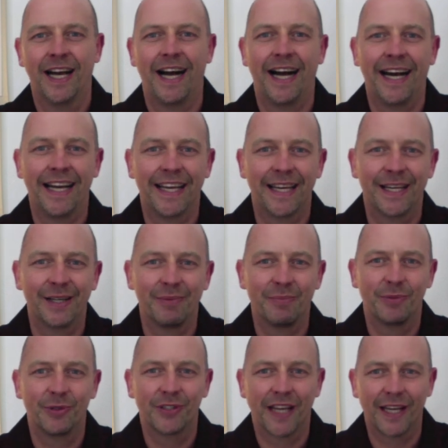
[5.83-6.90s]
I am
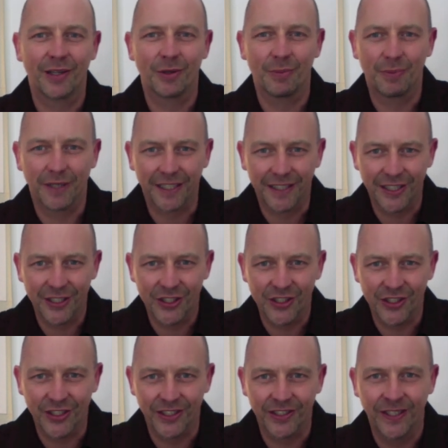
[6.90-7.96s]
Buteyko
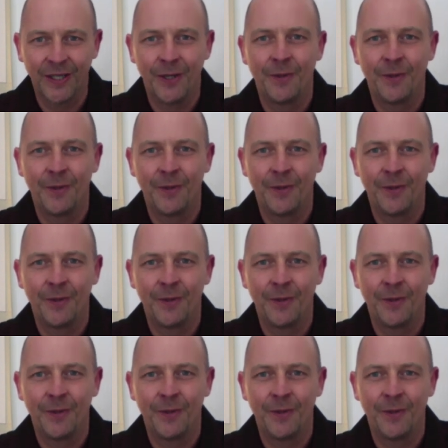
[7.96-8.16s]
practitioner,